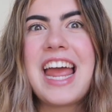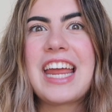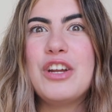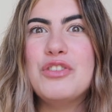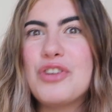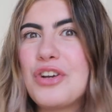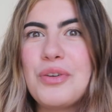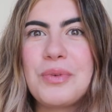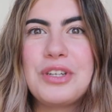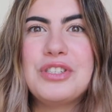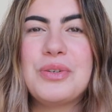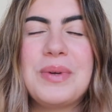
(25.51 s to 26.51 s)
and you don't know what
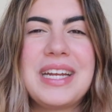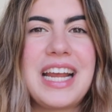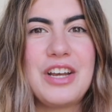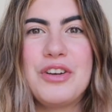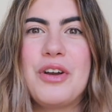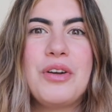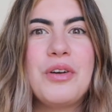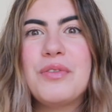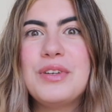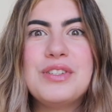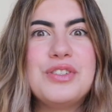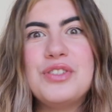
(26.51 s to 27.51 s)
you're doing and you don't know if
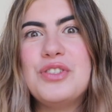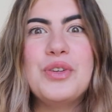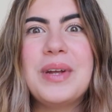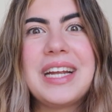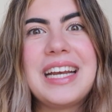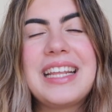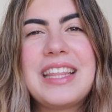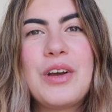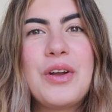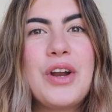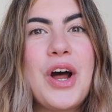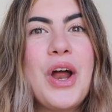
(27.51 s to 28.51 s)
it's doing anything
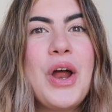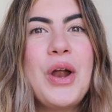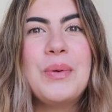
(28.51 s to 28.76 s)
or not.